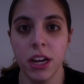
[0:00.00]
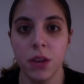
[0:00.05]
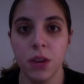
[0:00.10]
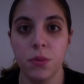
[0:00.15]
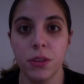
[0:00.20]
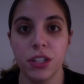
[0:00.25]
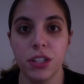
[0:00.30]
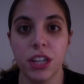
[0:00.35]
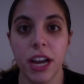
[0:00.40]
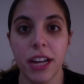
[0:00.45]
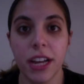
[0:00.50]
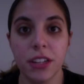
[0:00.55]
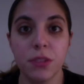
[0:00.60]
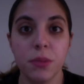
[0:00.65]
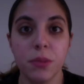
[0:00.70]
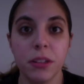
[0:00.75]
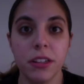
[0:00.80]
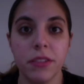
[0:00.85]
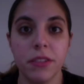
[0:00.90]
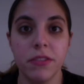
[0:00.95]
which I do
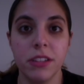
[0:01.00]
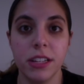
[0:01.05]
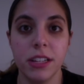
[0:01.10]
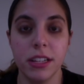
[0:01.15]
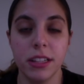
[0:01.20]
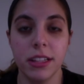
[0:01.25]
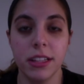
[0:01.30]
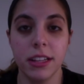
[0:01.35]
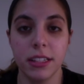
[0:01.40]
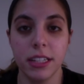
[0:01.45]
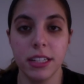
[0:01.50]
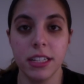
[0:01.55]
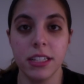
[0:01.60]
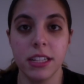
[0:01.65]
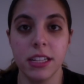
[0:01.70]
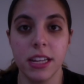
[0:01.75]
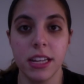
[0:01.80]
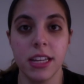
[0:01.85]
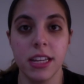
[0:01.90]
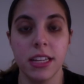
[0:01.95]
believe that D
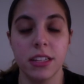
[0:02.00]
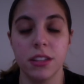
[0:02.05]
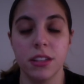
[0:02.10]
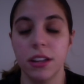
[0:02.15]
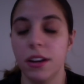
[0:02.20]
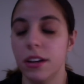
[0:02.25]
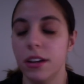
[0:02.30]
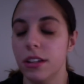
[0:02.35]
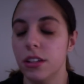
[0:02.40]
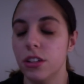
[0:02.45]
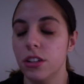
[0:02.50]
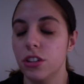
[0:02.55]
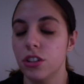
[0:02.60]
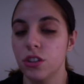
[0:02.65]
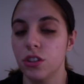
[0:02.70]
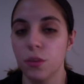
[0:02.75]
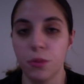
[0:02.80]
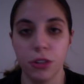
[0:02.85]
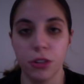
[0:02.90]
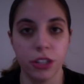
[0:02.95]
C is
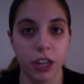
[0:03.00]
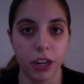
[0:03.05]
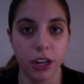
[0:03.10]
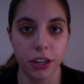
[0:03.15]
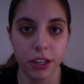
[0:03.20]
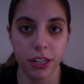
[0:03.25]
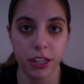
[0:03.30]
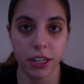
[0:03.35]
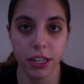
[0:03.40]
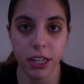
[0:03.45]
super dark.